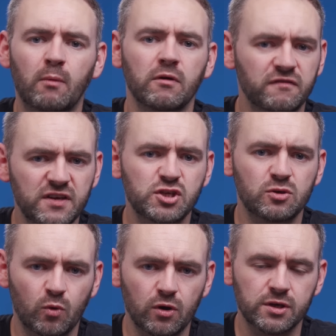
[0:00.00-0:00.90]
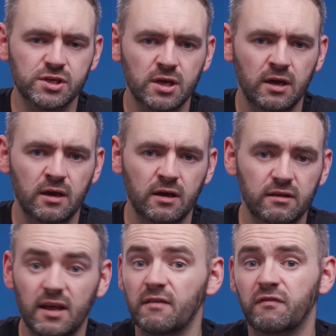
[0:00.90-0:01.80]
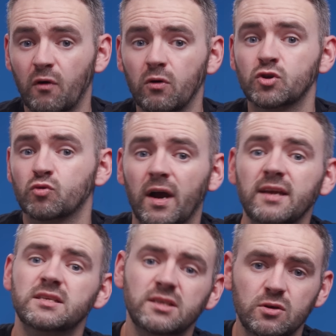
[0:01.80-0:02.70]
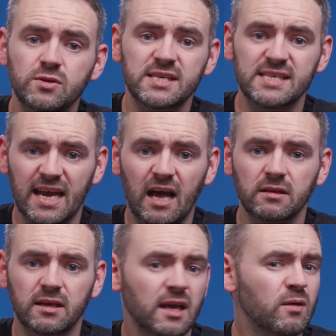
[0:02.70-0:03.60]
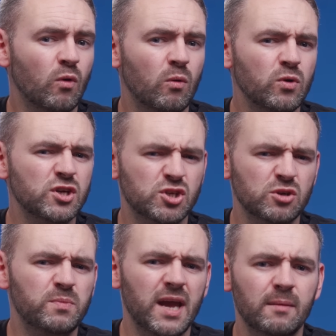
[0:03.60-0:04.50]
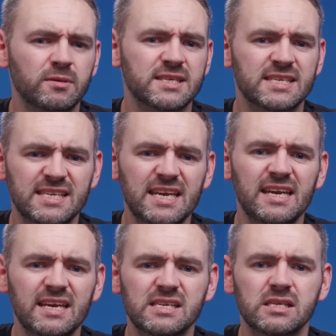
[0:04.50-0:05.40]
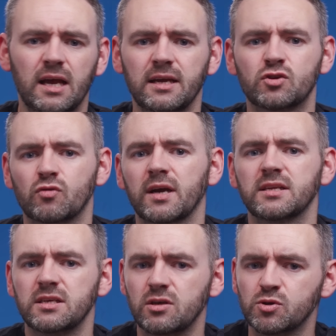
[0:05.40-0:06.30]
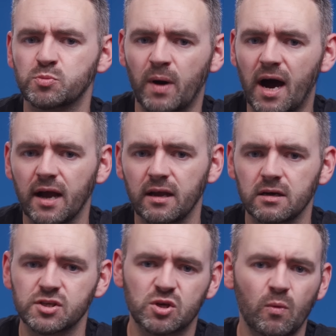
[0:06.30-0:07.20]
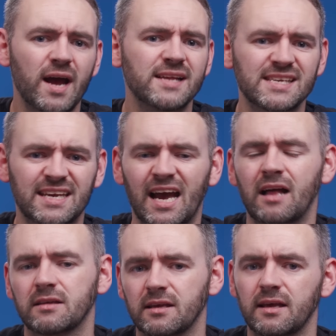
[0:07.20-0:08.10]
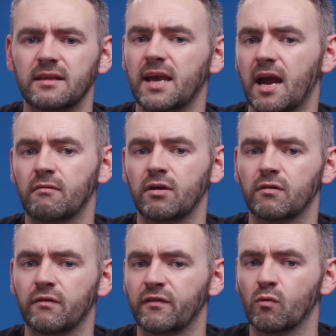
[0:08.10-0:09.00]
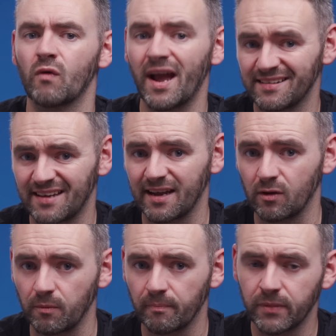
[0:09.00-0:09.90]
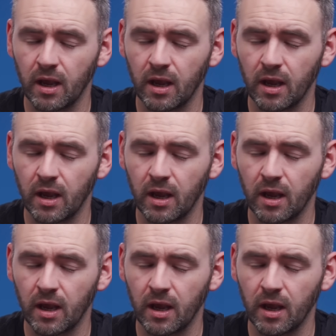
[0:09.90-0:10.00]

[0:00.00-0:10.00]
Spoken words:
our vision works. Therefore, trying to use it to calculate what we should be able to see is like trying to use pi r squared to calculate the area of a rectangle.